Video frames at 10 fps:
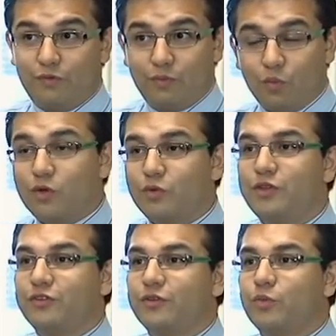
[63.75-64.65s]
one
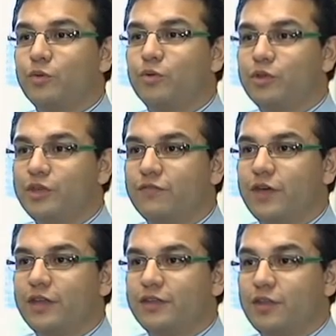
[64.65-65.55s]
reason we believe
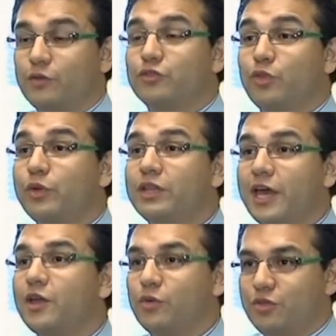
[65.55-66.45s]
that uh, there's three
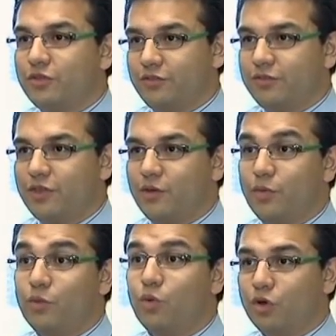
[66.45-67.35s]
languages that
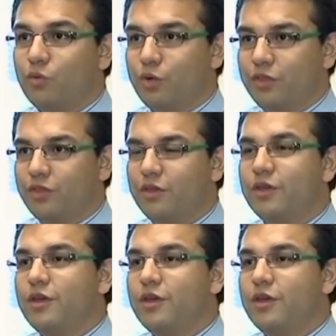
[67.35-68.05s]
we work with.